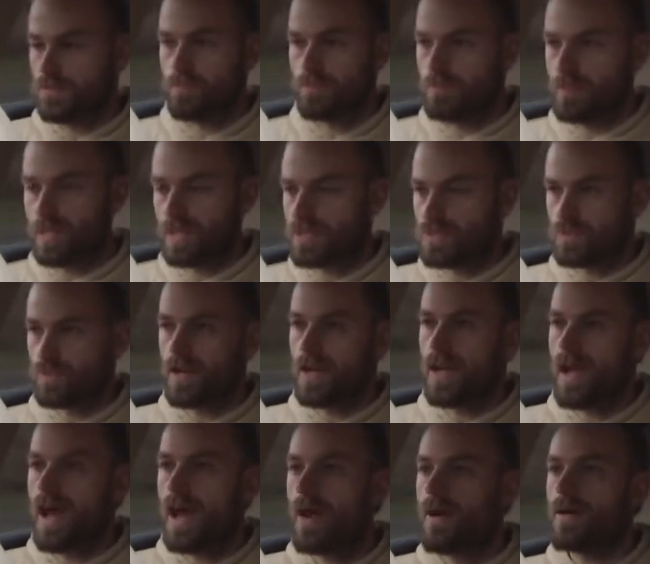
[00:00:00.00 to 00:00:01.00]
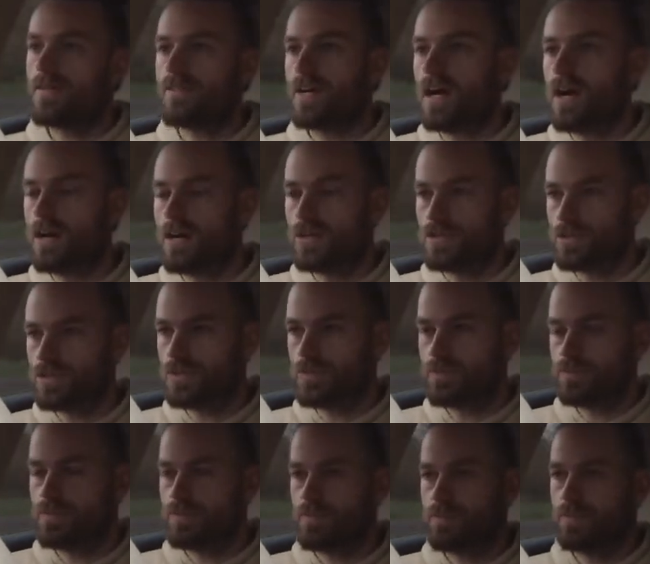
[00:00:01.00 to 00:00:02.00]
Because however hard you
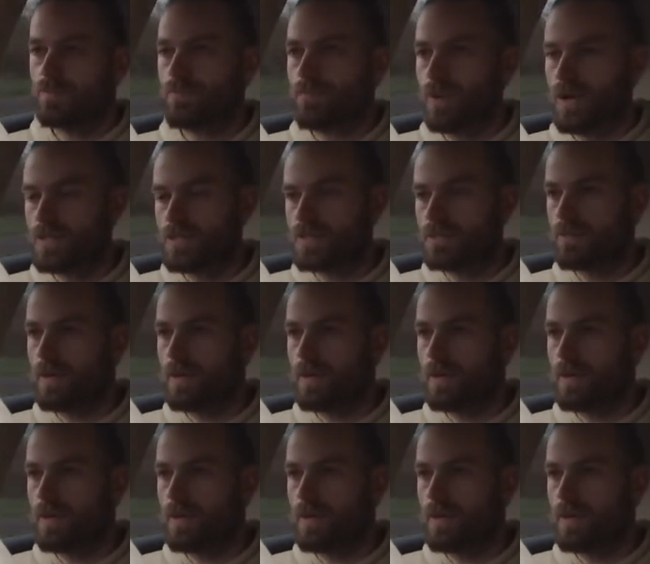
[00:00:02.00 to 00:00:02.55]
press the